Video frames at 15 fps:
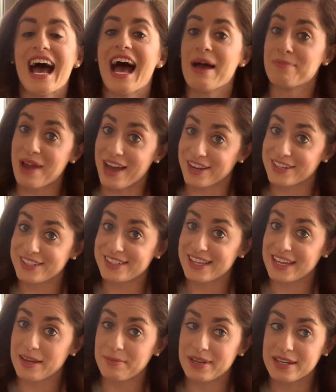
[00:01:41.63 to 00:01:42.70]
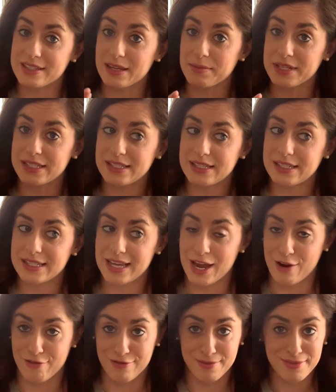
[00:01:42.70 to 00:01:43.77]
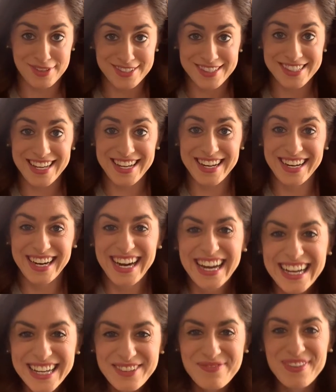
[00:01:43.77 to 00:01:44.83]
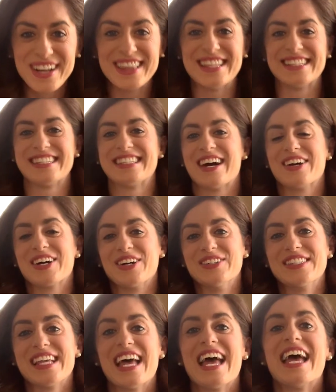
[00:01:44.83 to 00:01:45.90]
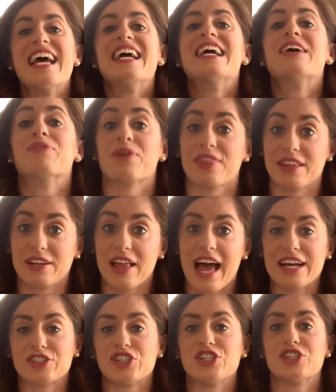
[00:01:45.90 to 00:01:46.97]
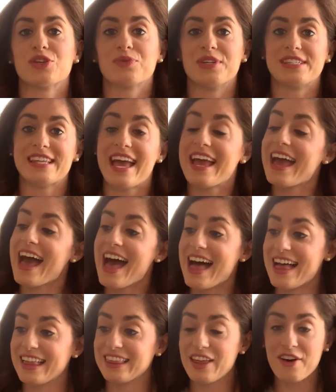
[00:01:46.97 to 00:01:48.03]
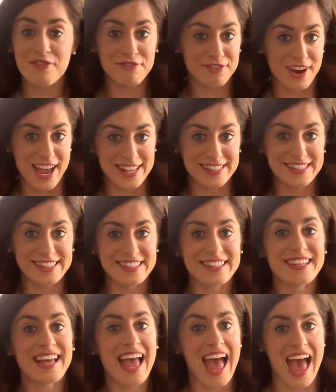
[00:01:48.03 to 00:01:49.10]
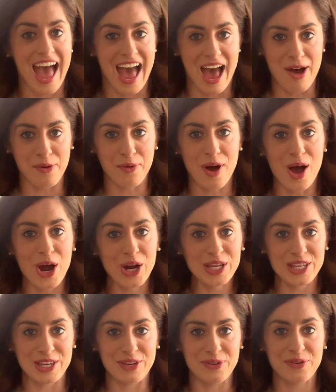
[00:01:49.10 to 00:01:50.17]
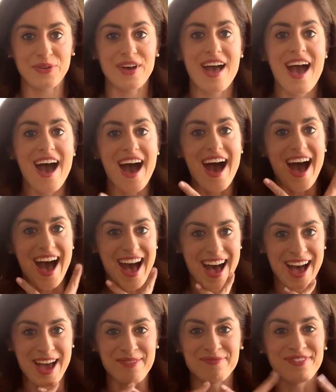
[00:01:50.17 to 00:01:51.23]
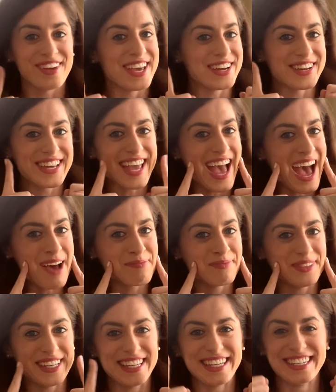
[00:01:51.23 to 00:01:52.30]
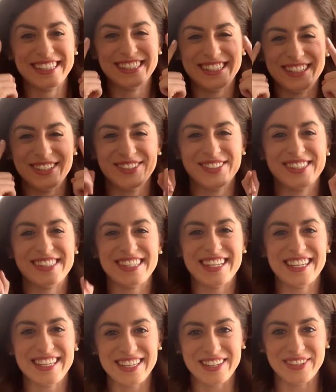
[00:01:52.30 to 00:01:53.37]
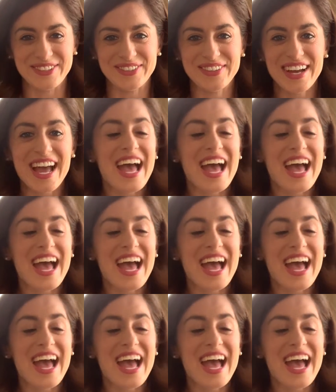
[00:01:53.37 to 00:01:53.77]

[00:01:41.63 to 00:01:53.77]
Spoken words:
I'm not gonna sing it because I'm a terrible singer, but this is how it goes with little action. So we say, hello friends, how are you? I'm very happy to see you.